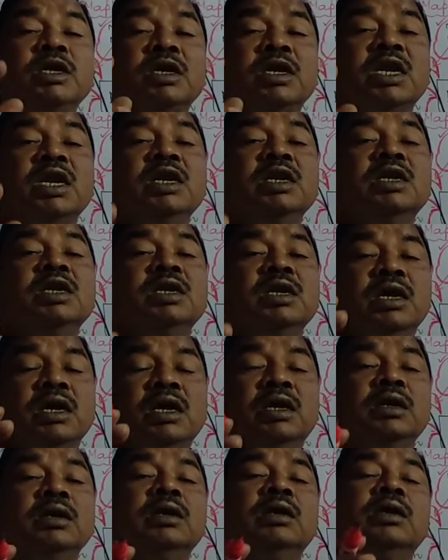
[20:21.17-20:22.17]
renin
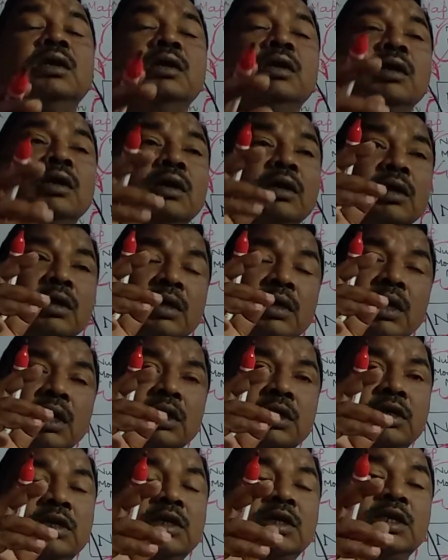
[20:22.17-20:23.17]
and
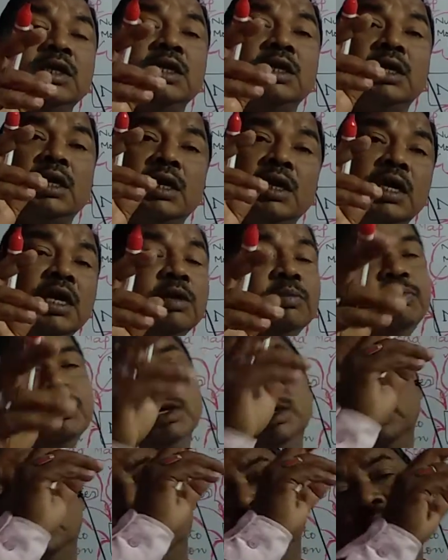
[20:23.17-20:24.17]
gastric
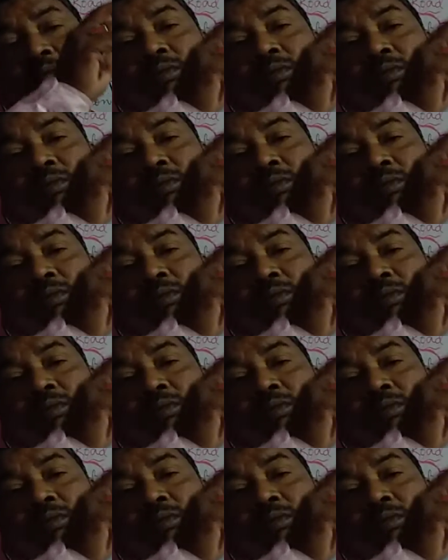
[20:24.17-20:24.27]
lipase,